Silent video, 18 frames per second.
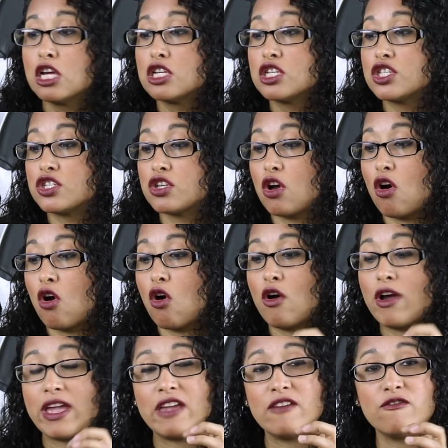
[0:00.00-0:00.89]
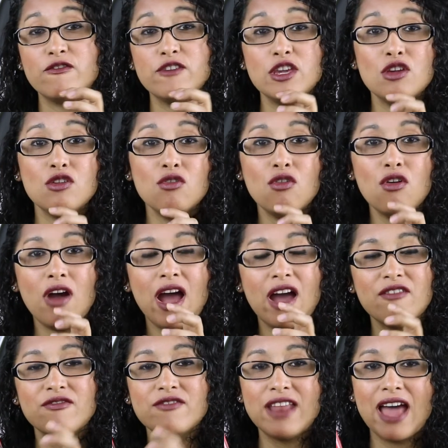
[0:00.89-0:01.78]
So if you
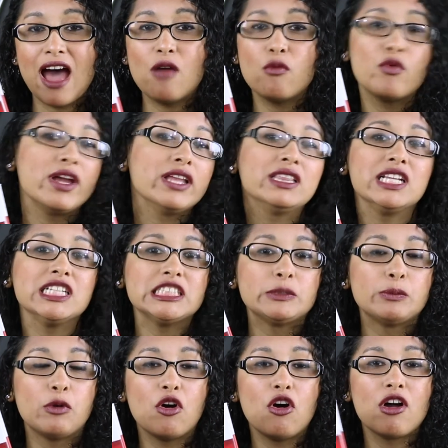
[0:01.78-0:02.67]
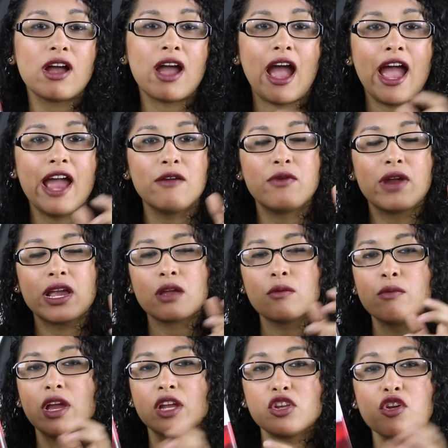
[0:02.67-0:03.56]
have not read this book, I
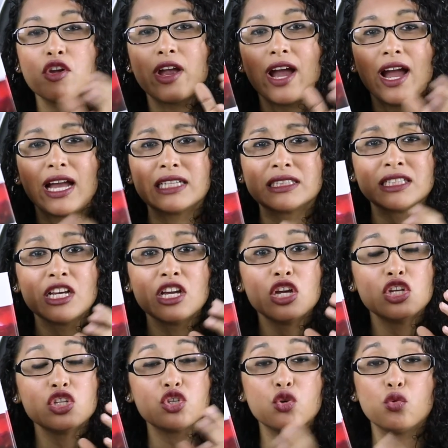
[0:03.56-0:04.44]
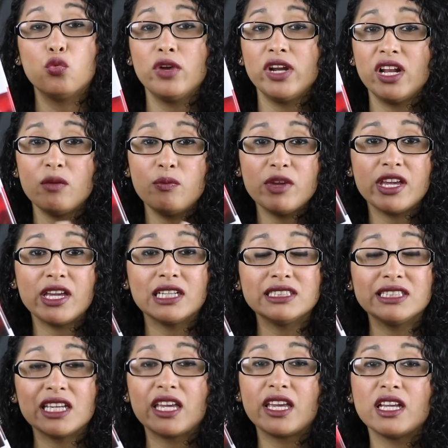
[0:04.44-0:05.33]
recommend you guys to read it
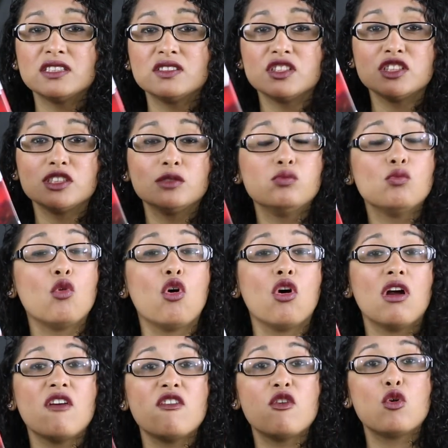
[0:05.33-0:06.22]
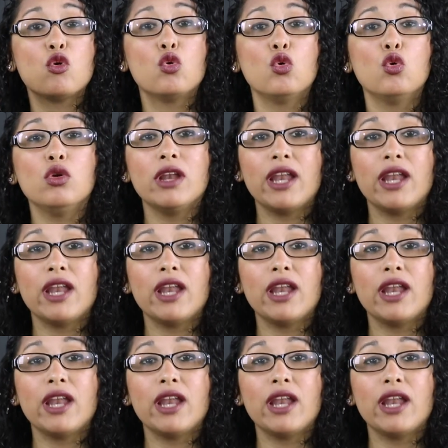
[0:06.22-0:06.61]
because it gives us more of who